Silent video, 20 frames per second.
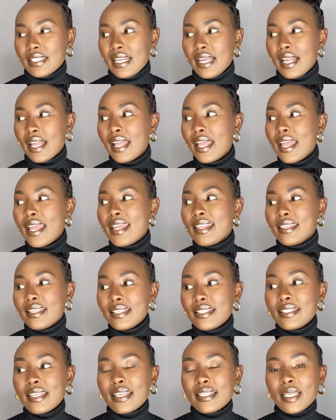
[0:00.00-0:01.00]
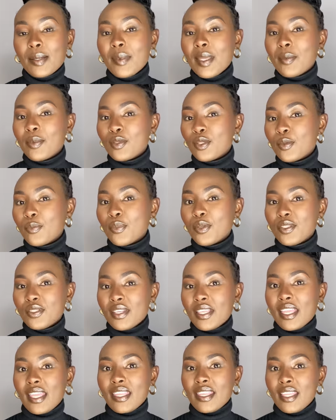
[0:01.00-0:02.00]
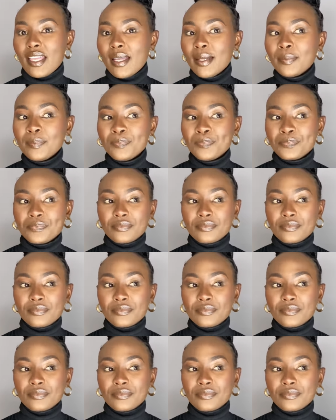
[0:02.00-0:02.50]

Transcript: Like these days I'm able to put together